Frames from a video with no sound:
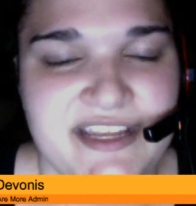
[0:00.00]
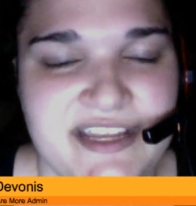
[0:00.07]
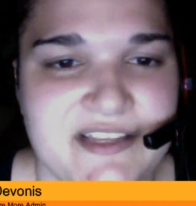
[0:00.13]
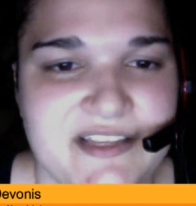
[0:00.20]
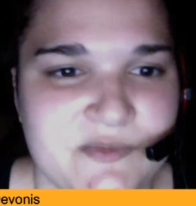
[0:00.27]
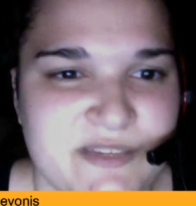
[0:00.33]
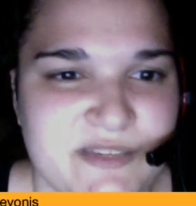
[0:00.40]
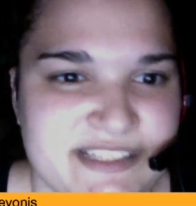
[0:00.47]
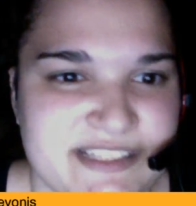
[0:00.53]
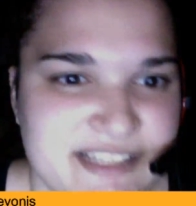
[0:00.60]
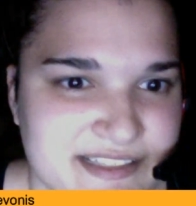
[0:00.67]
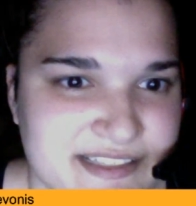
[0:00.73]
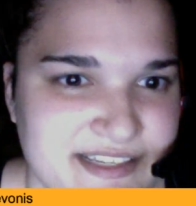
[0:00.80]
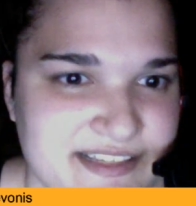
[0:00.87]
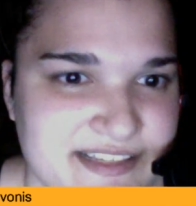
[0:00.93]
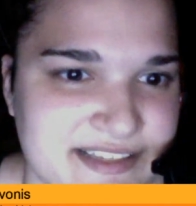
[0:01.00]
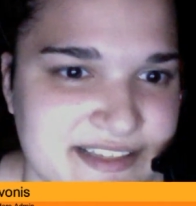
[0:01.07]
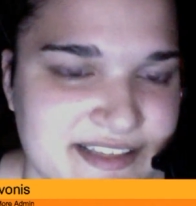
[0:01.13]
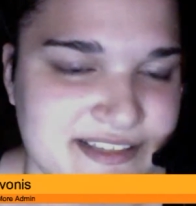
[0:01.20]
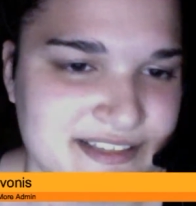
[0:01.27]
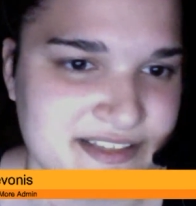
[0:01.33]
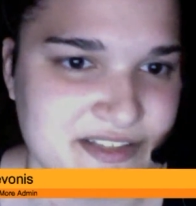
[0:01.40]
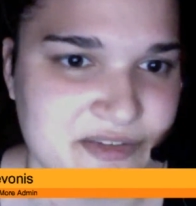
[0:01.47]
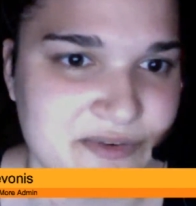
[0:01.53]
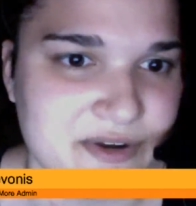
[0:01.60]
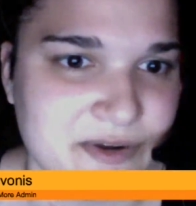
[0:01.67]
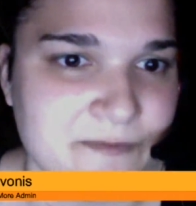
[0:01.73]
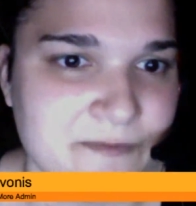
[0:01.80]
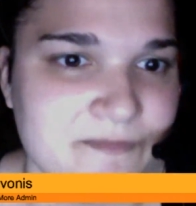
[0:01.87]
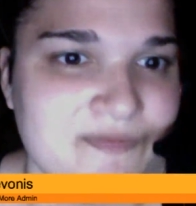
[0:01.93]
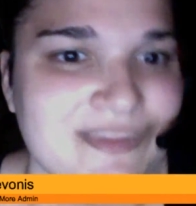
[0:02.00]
is when Sensei says this quote,